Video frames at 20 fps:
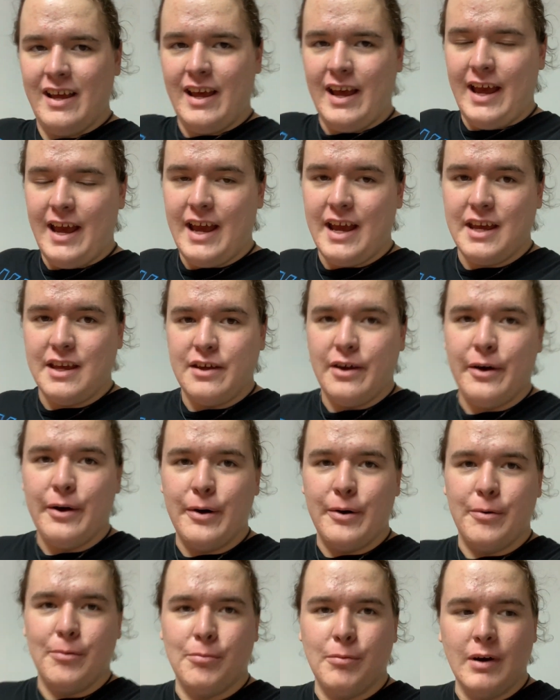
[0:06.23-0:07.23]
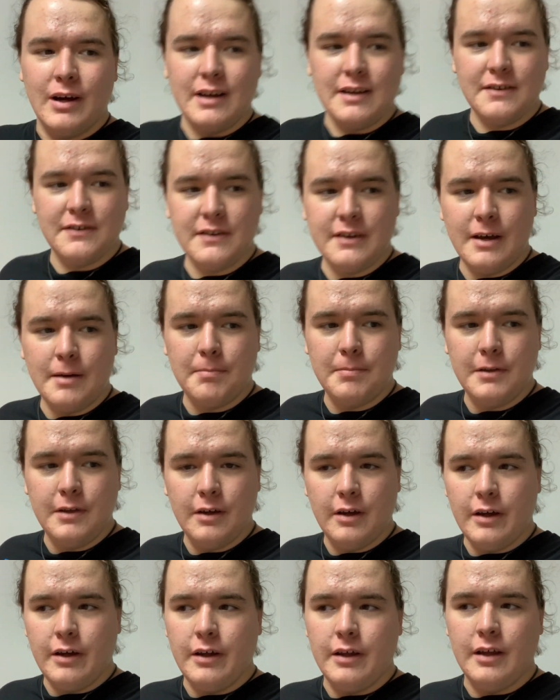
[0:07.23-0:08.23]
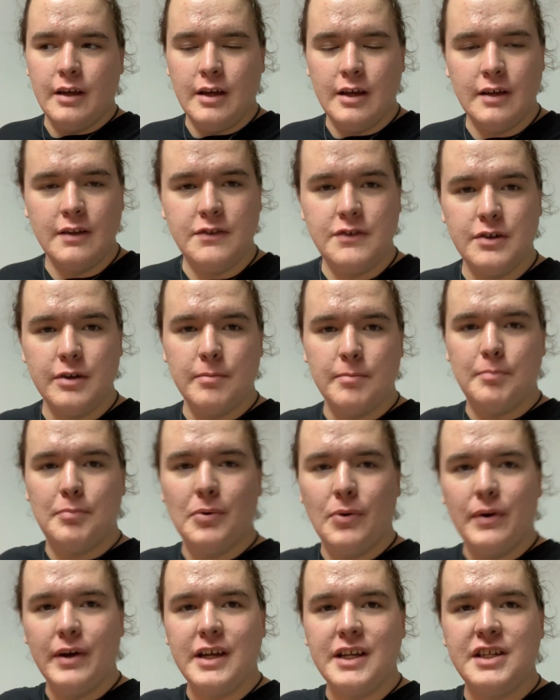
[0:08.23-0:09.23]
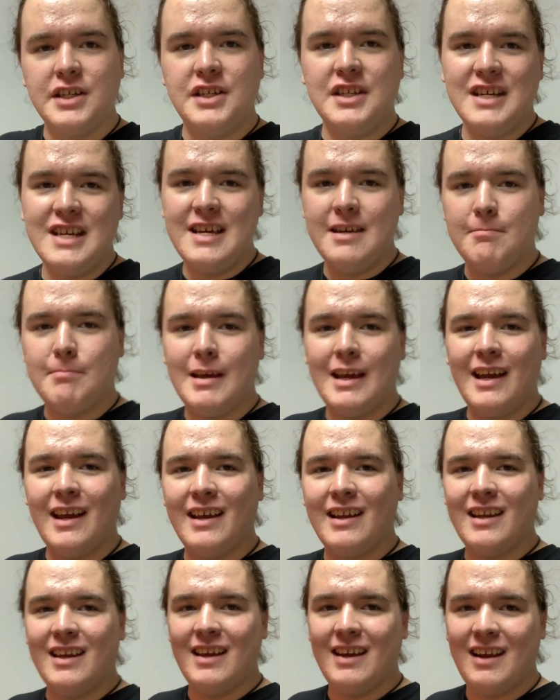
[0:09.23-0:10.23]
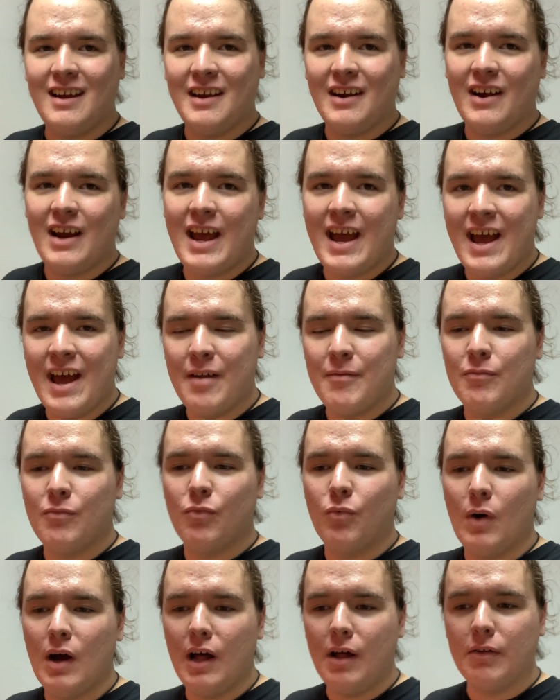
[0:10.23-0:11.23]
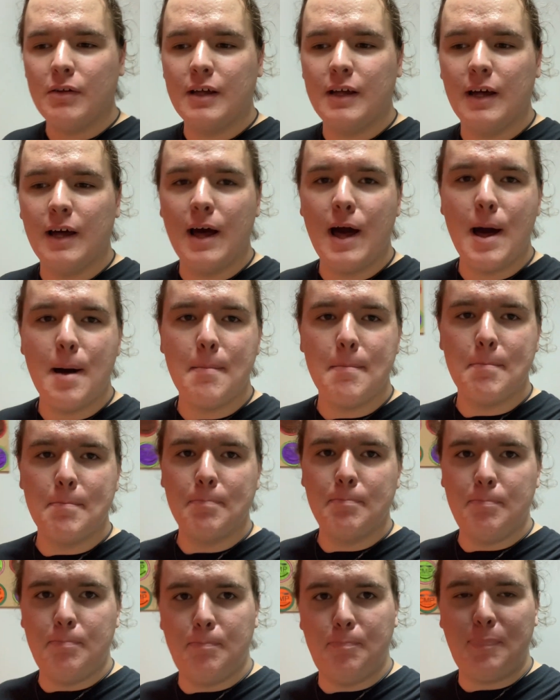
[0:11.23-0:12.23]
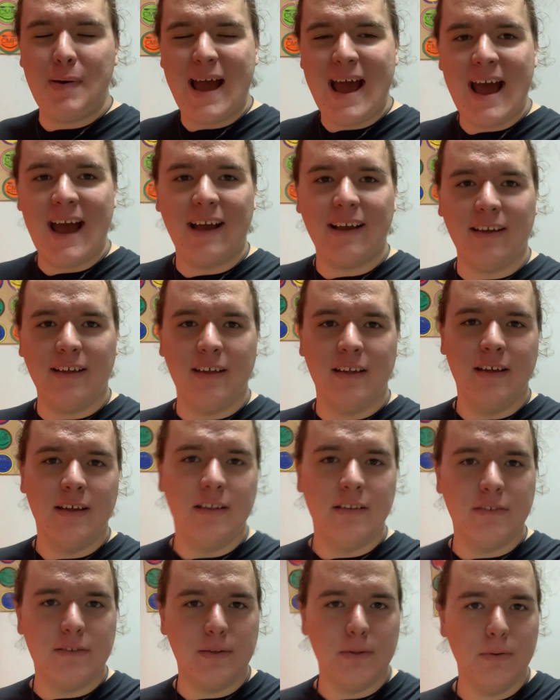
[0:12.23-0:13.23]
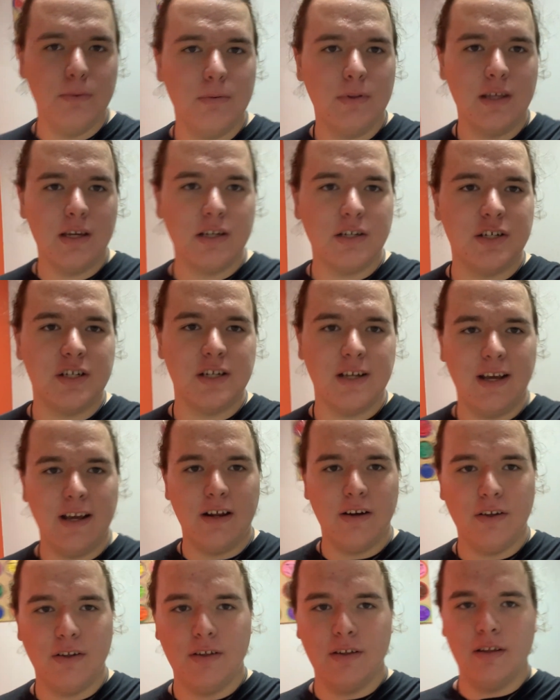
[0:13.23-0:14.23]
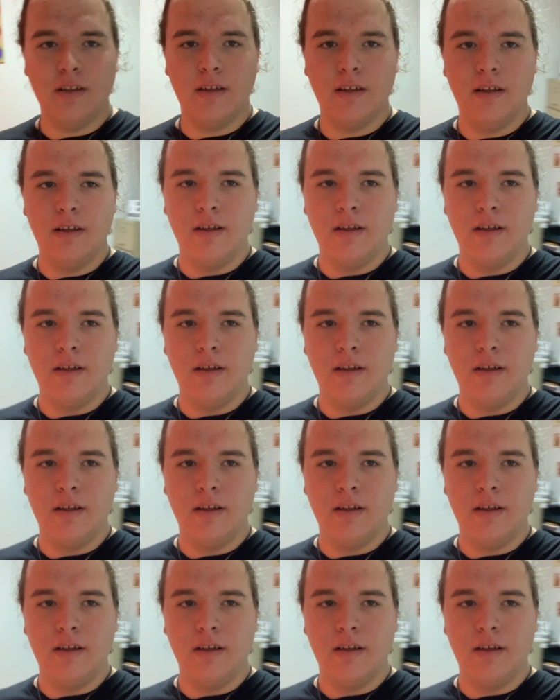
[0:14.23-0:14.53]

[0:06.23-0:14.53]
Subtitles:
Hey yo, what is up y'all? It's your boy G-ManHere and welcome back to the channel.